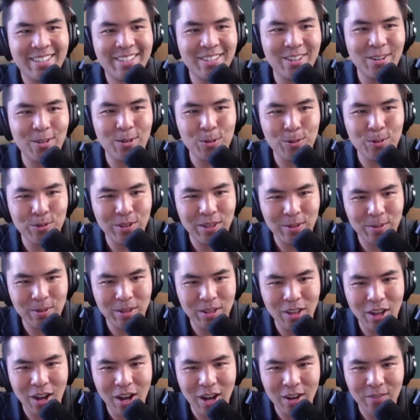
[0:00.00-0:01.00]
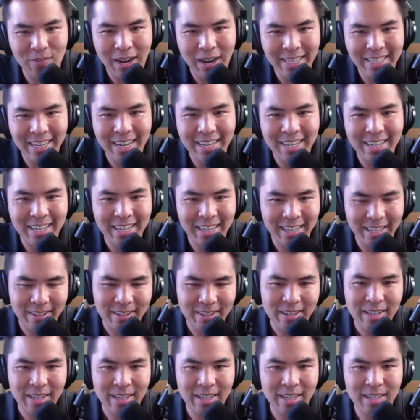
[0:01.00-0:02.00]
So the, the law of identity,
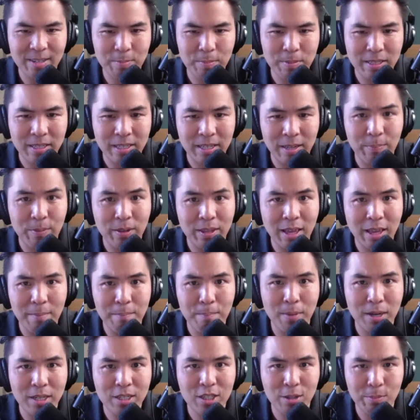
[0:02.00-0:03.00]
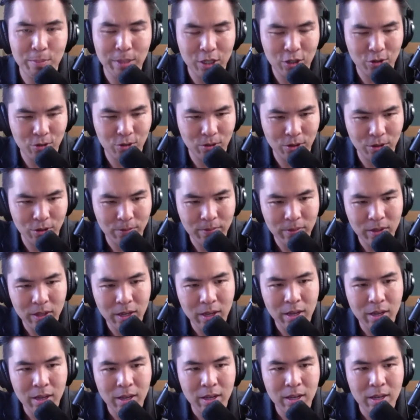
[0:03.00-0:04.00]
something that must be true.
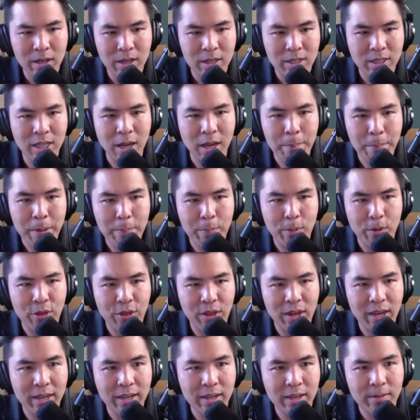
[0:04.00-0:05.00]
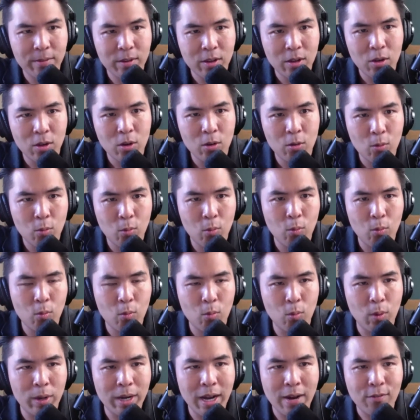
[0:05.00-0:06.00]
Some people think
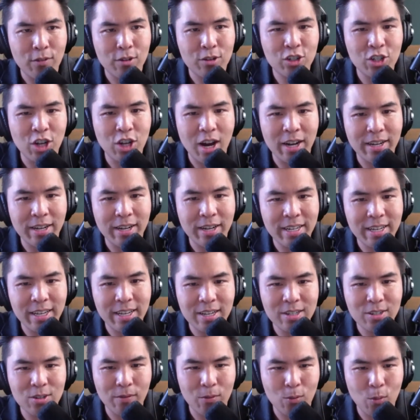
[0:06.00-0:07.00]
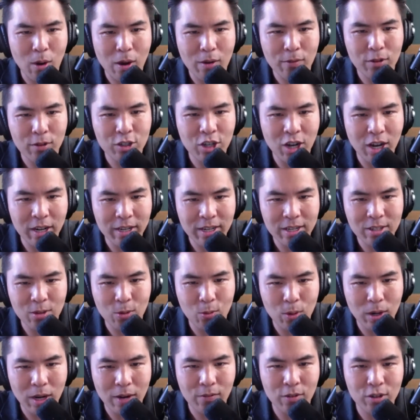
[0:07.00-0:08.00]
whatever John is, or wherever John is, or
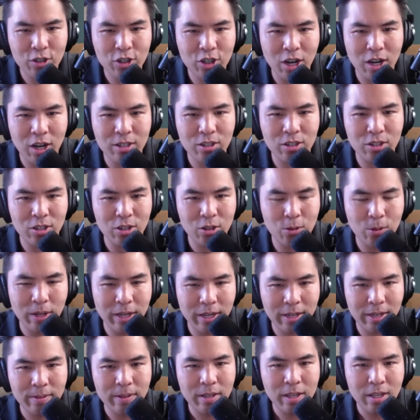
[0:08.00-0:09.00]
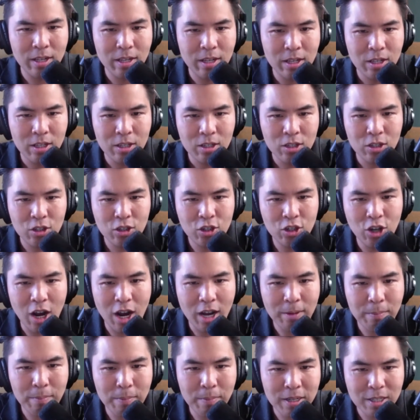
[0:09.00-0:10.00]
whatever John's doing,
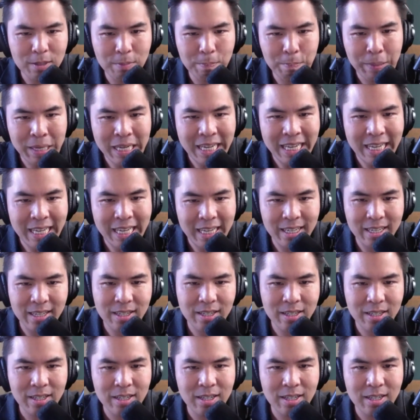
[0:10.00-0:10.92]
John must be